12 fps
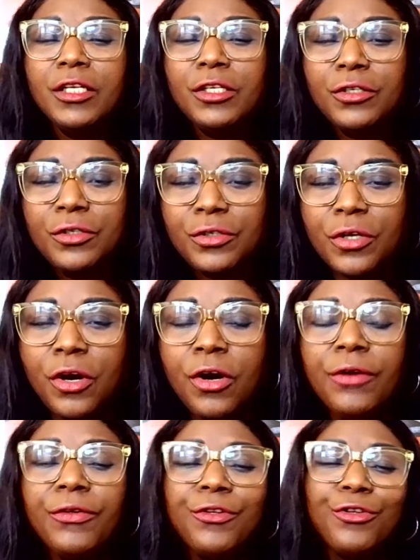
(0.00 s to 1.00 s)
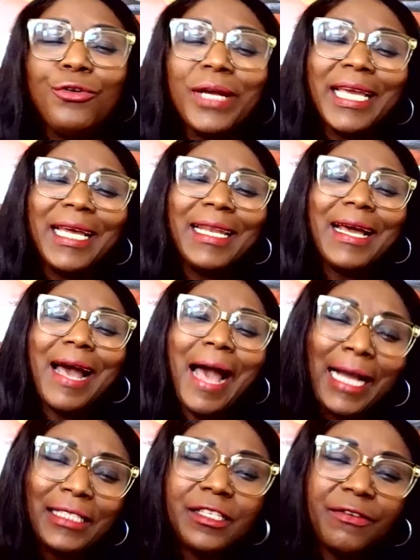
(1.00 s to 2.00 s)
So you
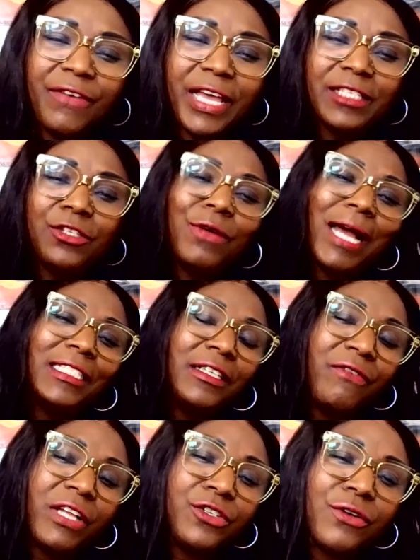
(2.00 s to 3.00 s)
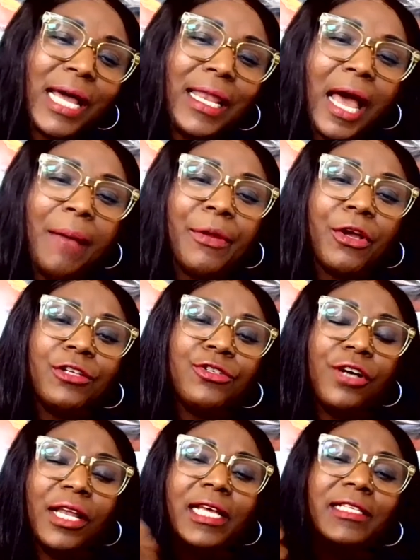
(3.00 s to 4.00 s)
activate your alarm because you
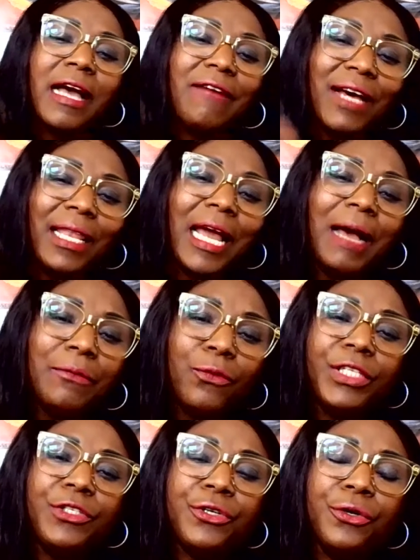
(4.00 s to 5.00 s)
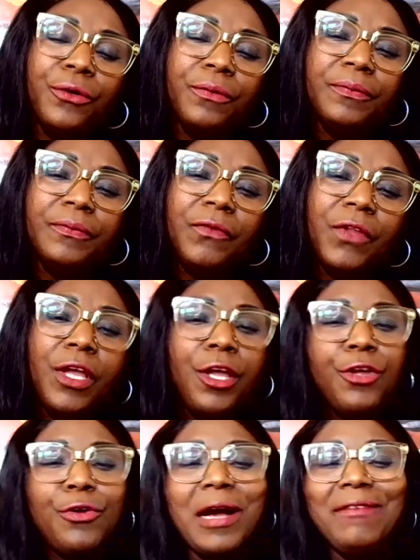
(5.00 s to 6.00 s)
always have alarm with you.
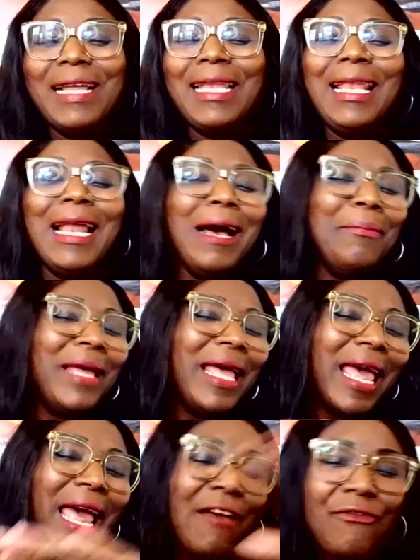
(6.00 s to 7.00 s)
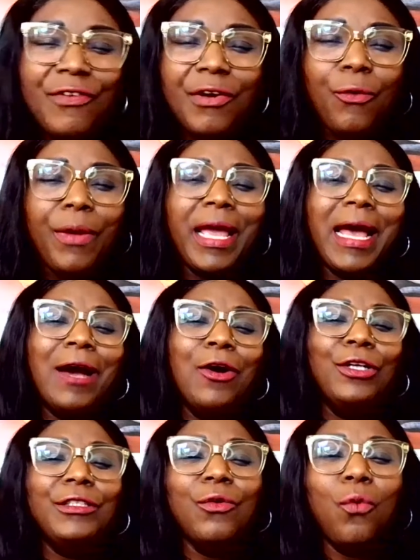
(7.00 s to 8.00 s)
You have alarm everywhere
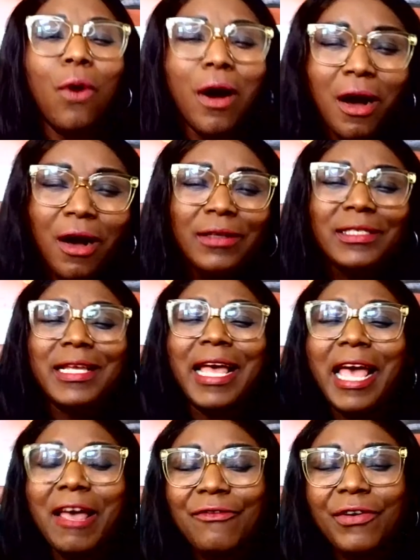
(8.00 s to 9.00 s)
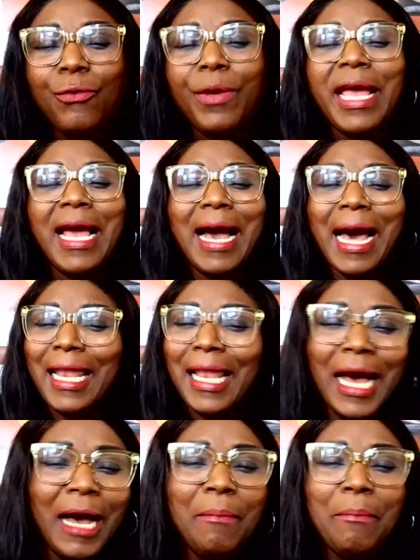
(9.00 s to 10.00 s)
on the walls, everywhere,
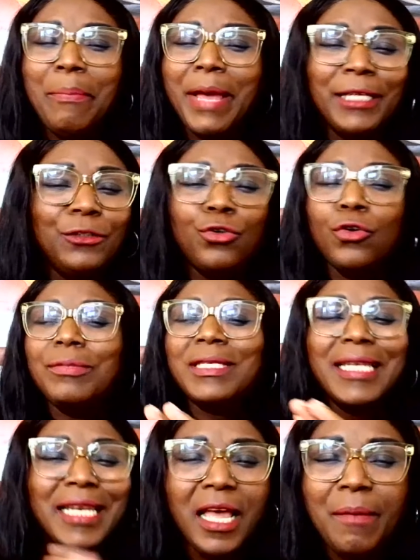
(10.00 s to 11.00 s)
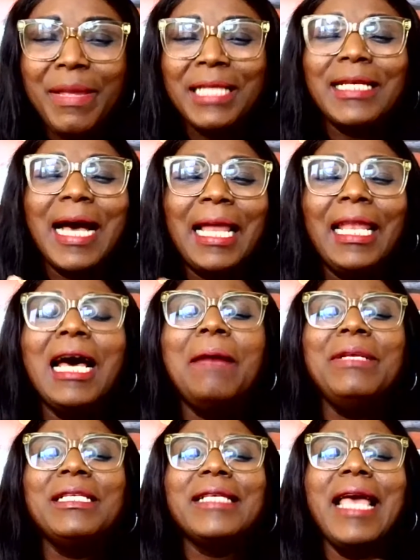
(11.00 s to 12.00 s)
alarm, bedrooms, name it, alarm
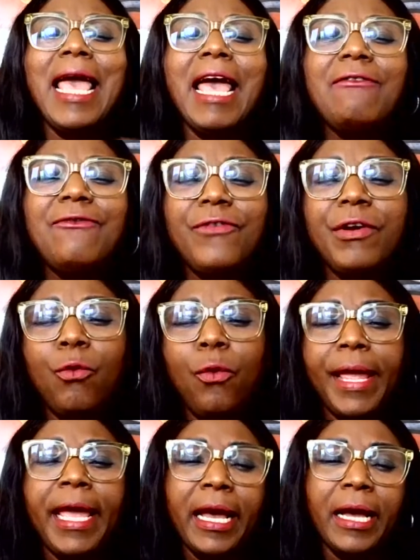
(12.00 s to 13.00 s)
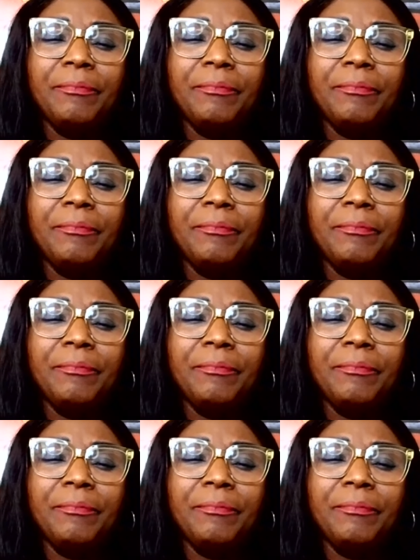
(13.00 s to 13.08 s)
is everywhere.